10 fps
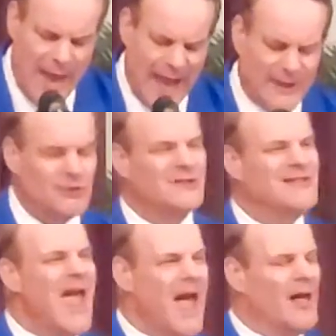and
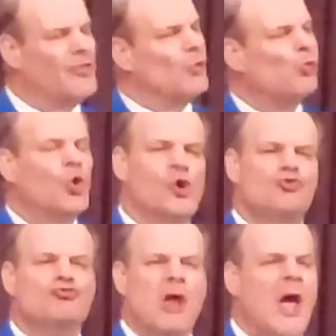death were
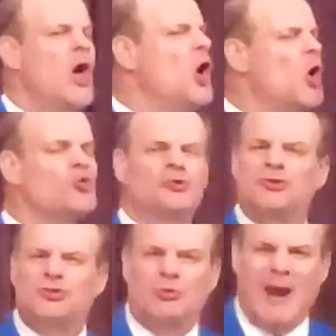no
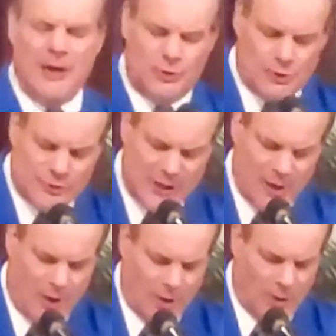strangers at
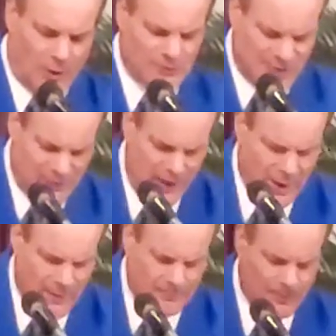all to
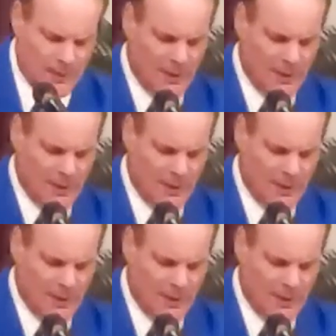them